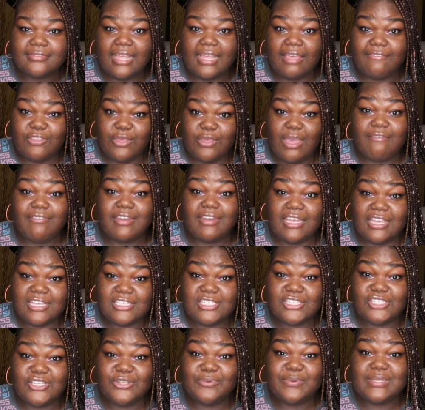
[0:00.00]
if you have an
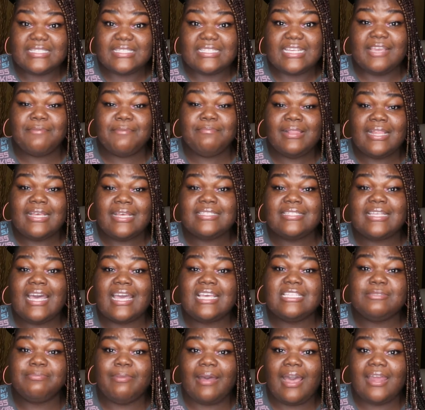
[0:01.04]
issue with seeing plus
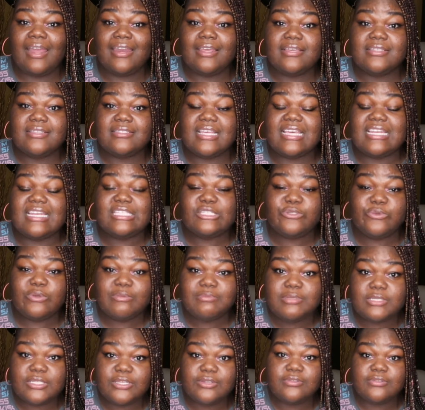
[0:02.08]
size bodies and
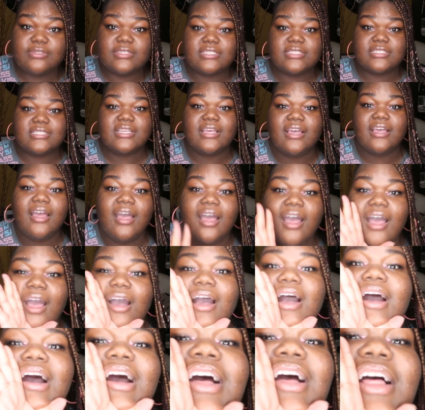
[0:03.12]
swimsuits,
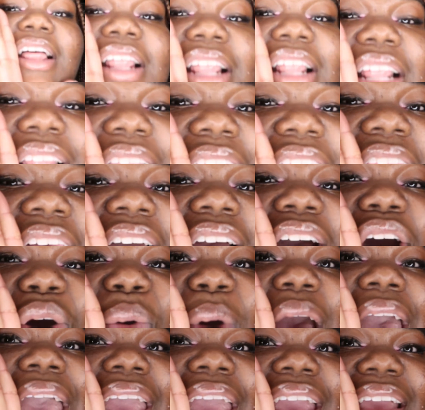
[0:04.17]
look
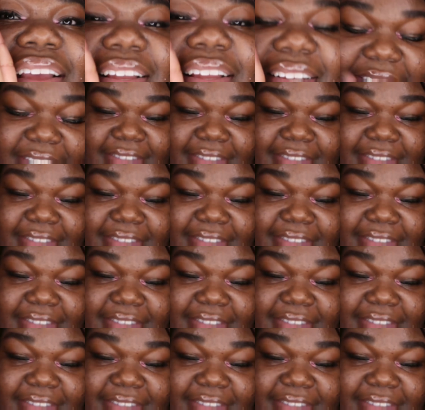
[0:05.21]
away.